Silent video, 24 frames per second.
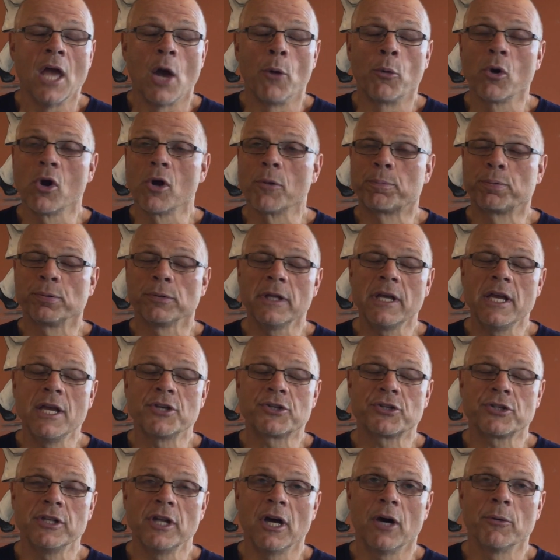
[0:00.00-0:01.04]
Yeah, we were
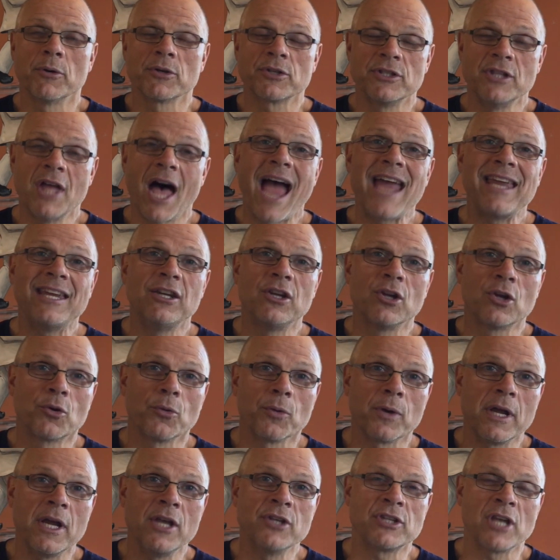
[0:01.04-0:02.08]
pleased. You know, it was 90
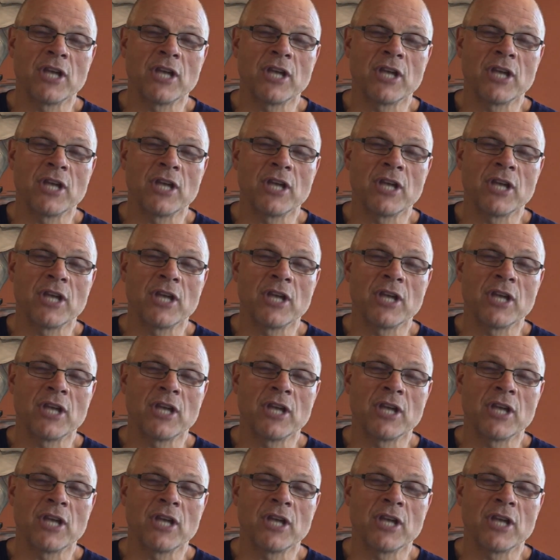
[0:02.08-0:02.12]
degrees